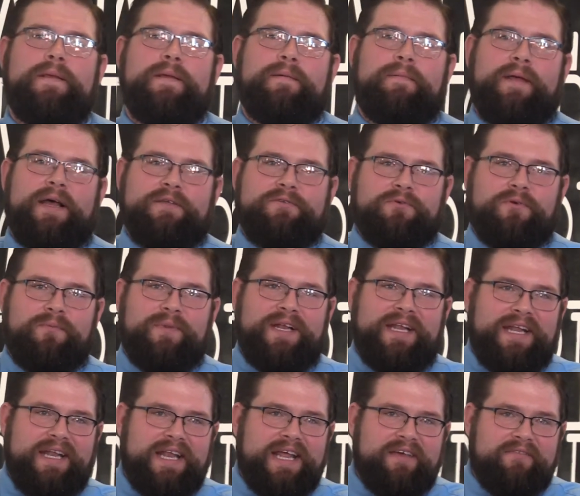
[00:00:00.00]
That's when we
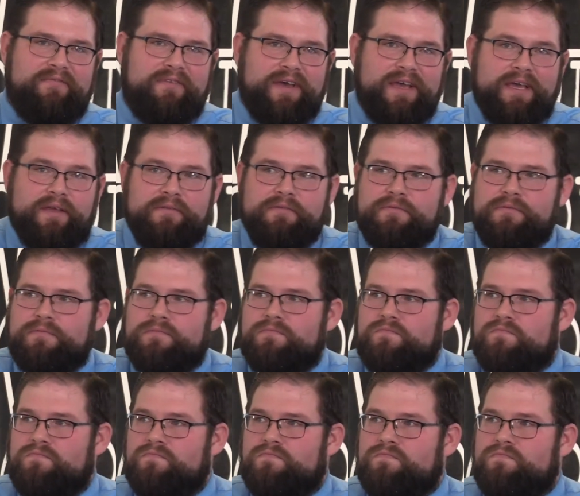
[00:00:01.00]
need that faith.
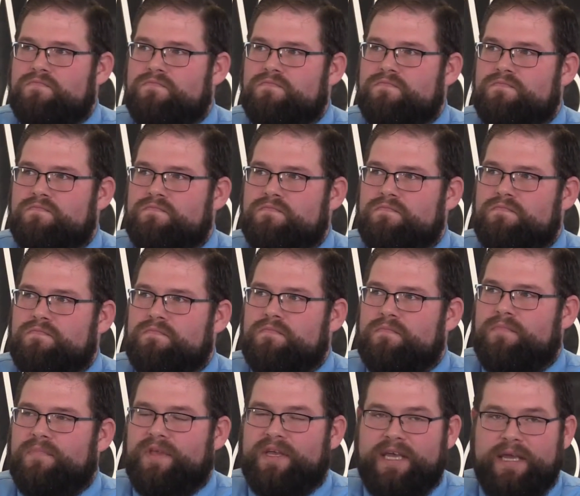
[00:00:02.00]

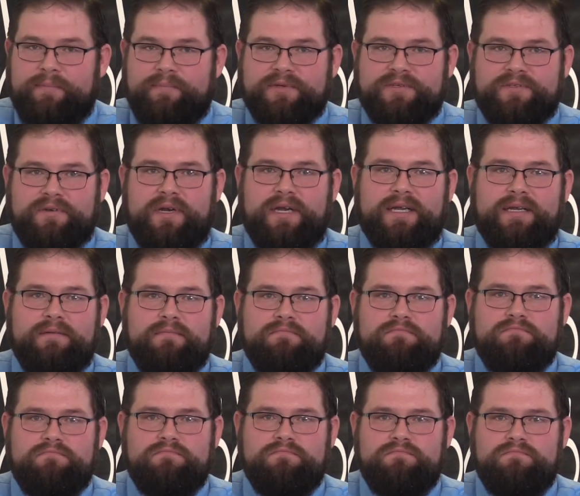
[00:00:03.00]
Yep. To keep us straight.
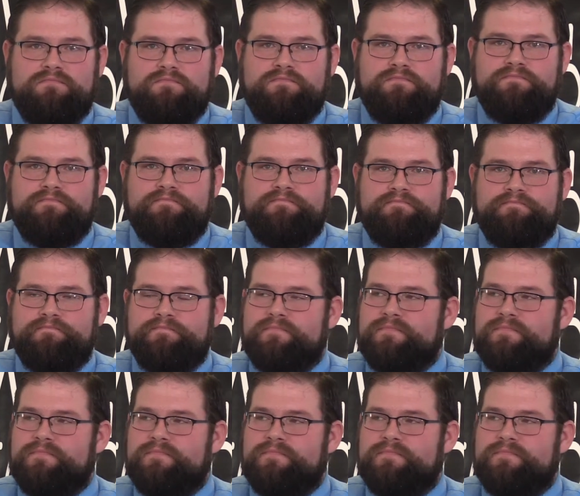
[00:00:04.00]
Amen.